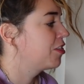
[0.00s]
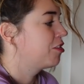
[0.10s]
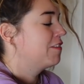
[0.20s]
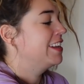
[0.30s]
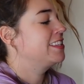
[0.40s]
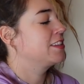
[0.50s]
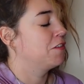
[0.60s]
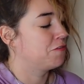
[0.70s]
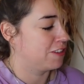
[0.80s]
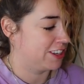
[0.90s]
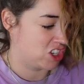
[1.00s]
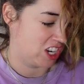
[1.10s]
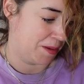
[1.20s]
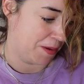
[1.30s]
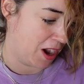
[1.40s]
Threads of
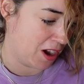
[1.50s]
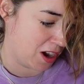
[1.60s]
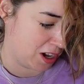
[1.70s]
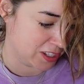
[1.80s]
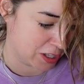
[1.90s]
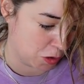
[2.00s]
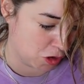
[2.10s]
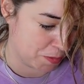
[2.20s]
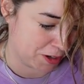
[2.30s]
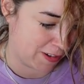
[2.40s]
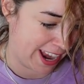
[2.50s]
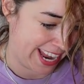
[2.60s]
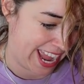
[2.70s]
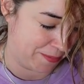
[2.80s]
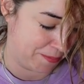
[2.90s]
Friendship. Oh, so AURUM and
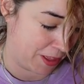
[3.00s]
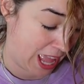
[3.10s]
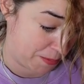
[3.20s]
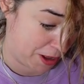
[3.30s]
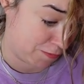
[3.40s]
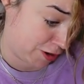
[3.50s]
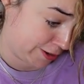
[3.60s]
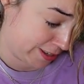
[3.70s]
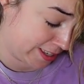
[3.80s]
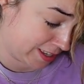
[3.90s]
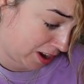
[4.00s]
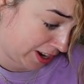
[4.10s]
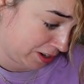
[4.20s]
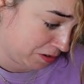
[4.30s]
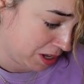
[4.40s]
Grey and Emma Rose
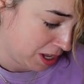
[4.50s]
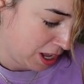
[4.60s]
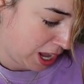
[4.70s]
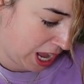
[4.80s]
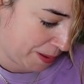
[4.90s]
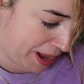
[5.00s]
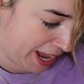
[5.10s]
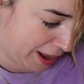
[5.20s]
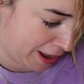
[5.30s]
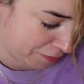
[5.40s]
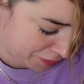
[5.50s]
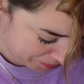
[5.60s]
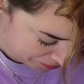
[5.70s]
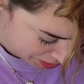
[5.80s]
Style have